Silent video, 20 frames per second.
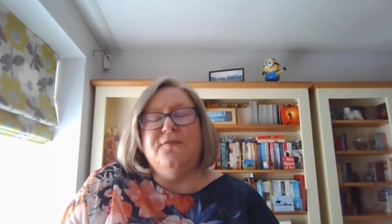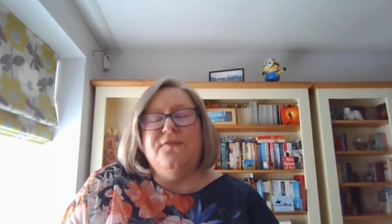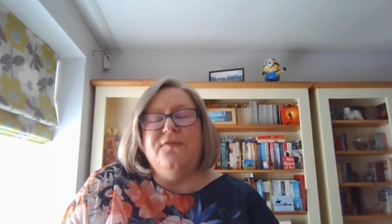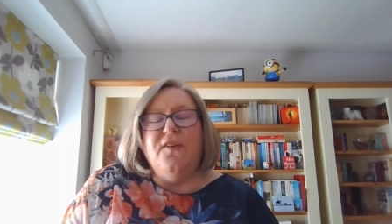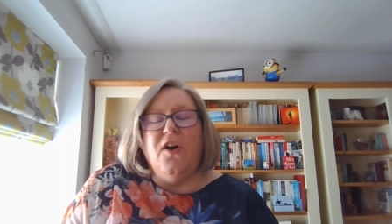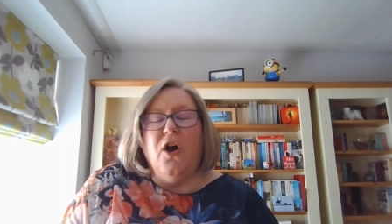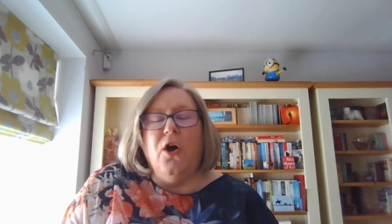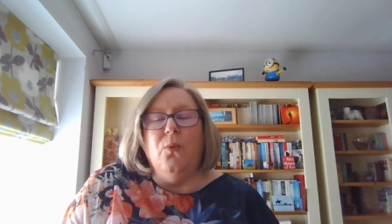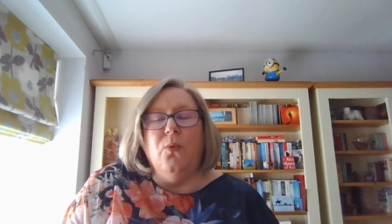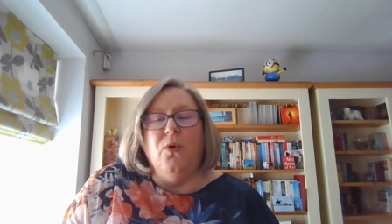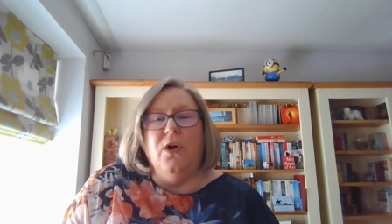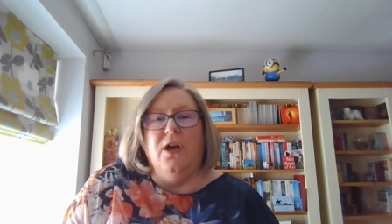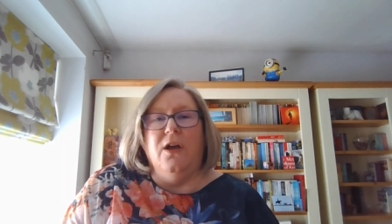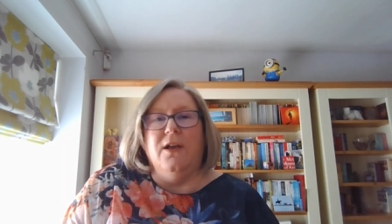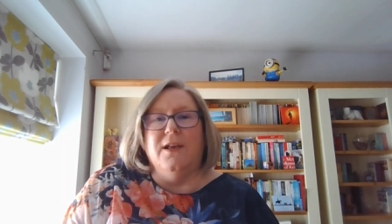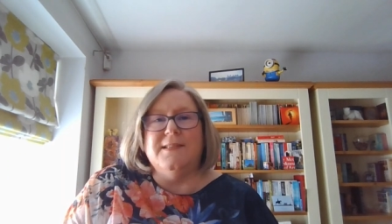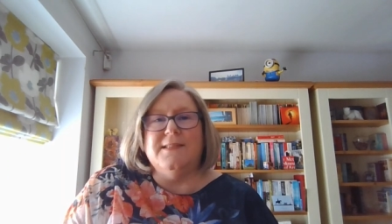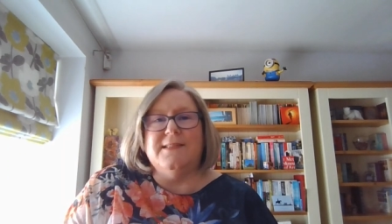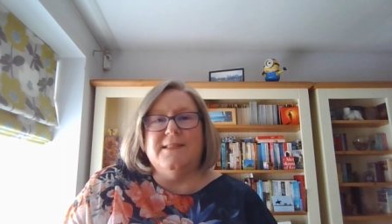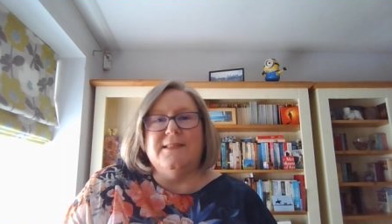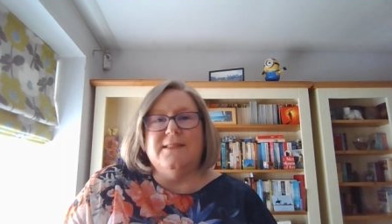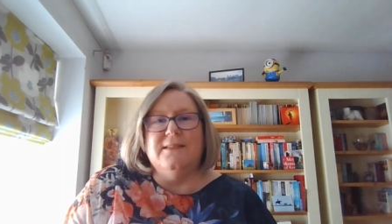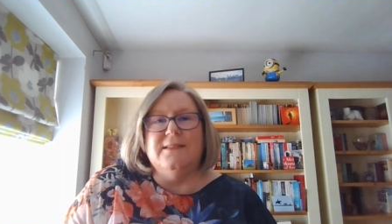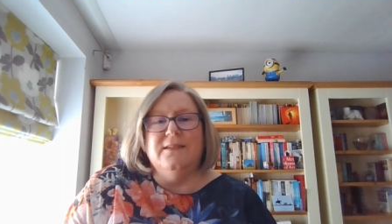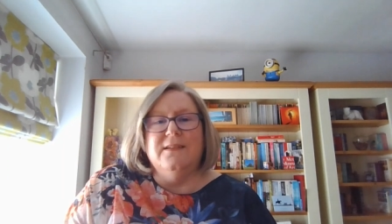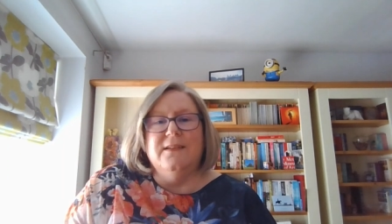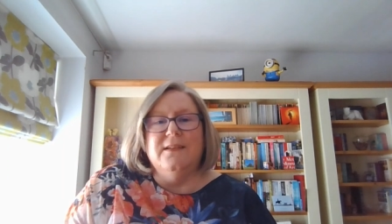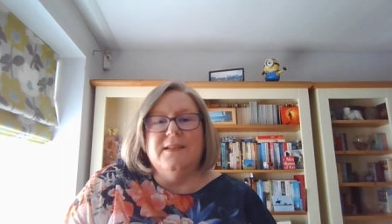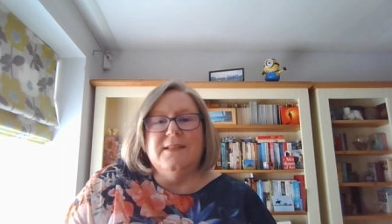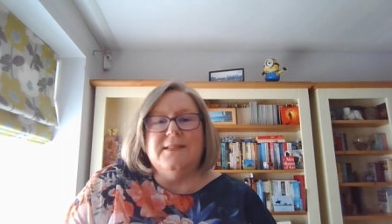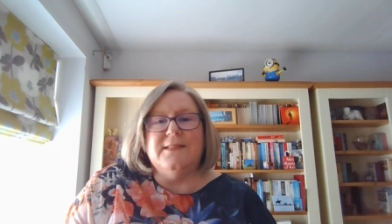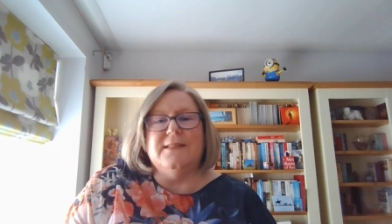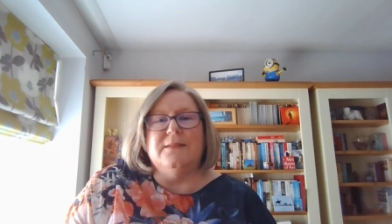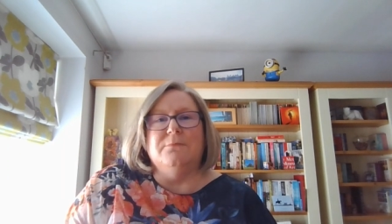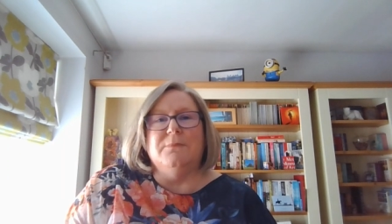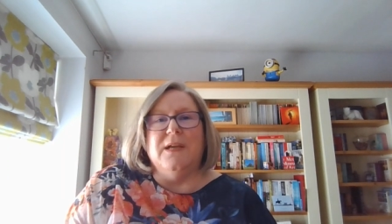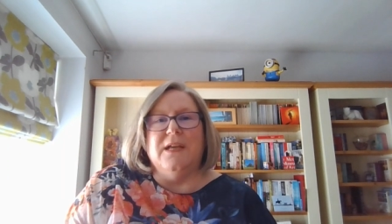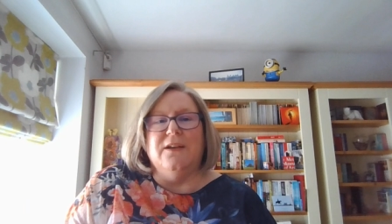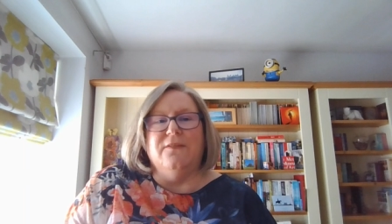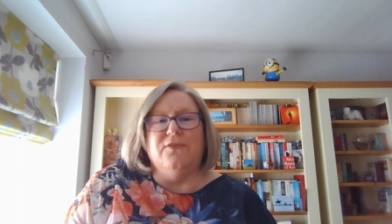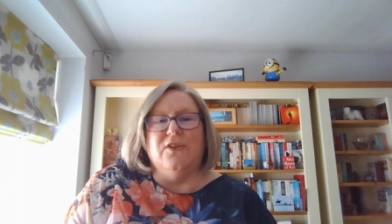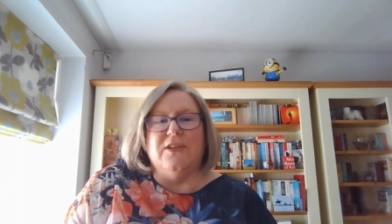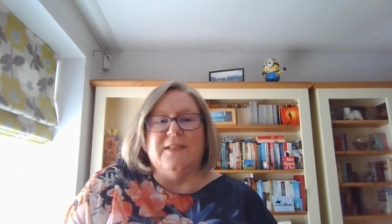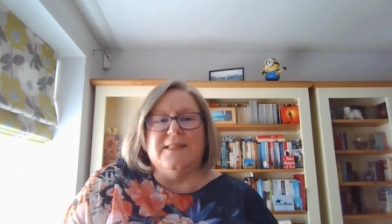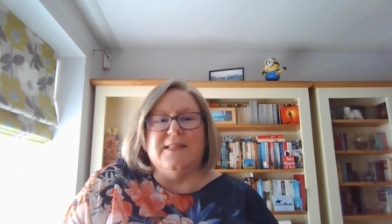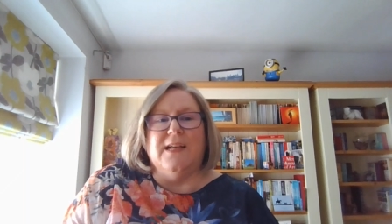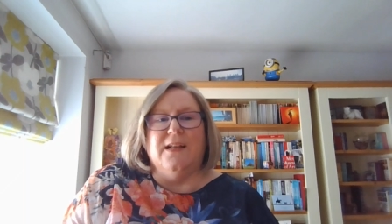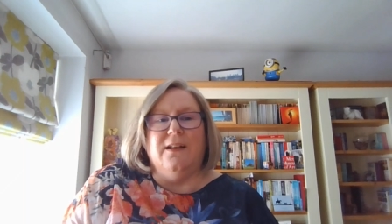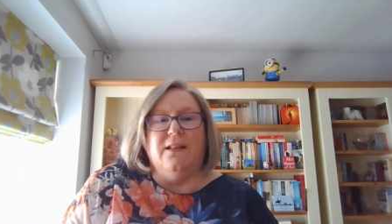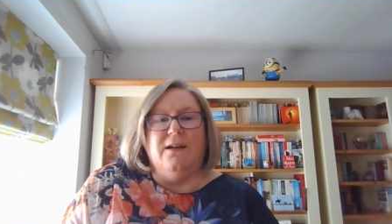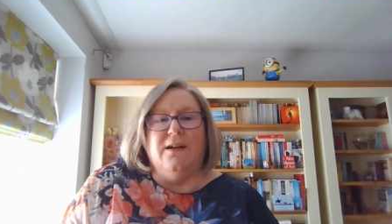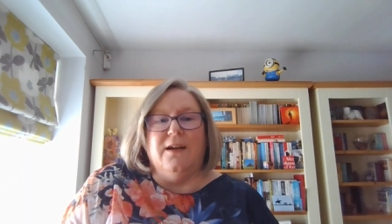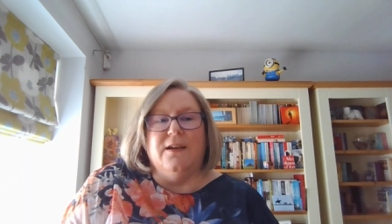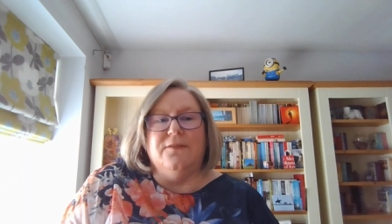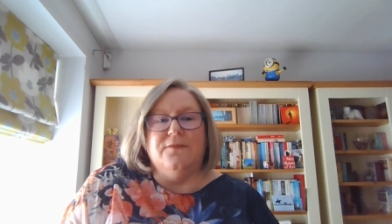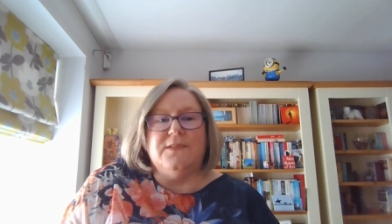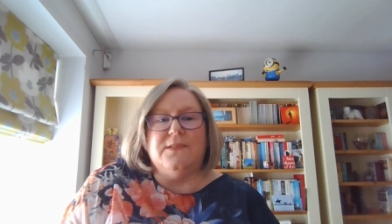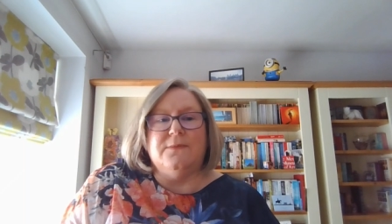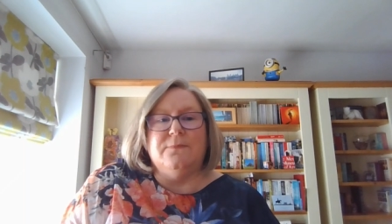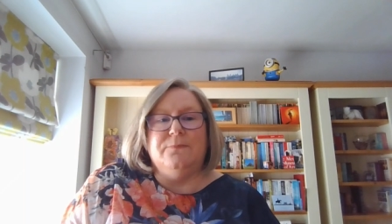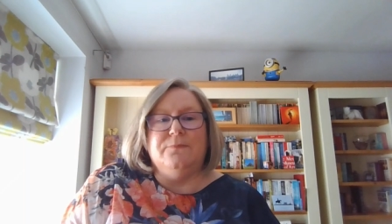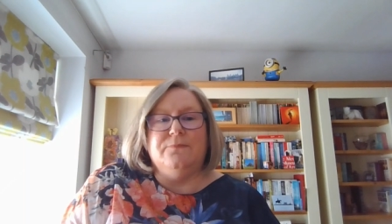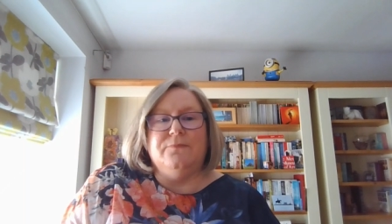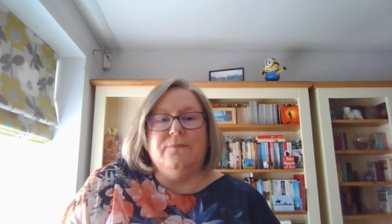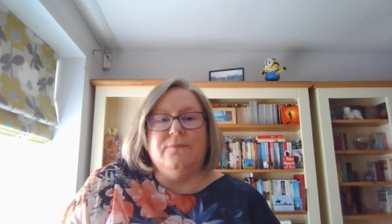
far worse, some may have lost their lives.